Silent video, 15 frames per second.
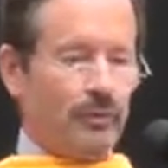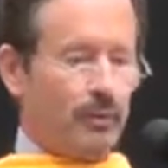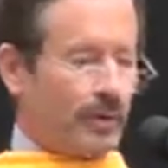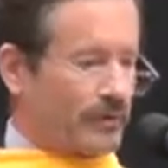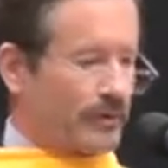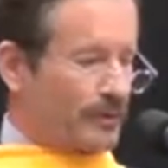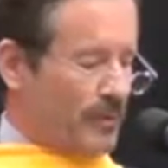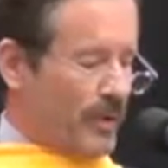It
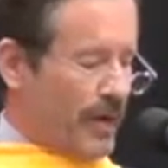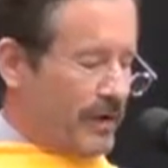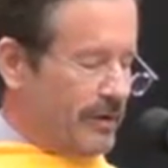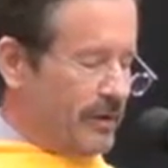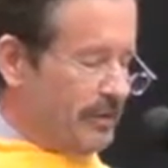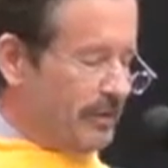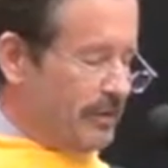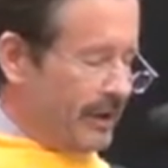wasn't
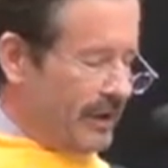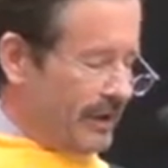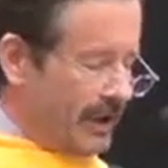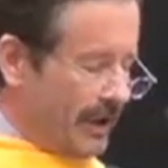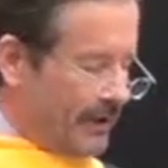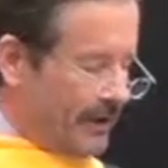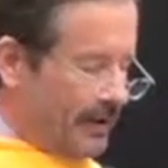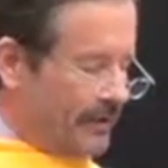random in
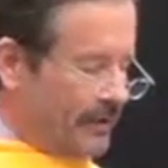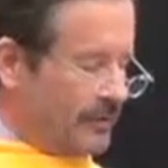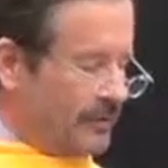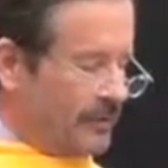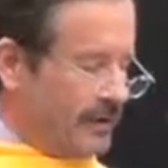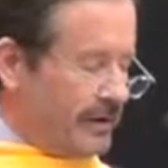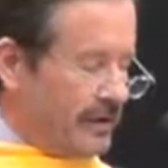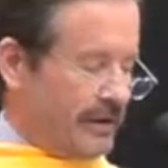how they
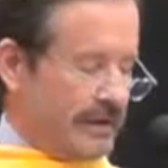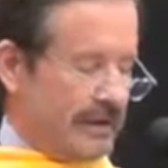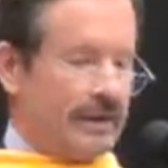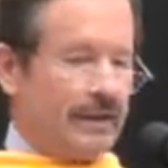associated.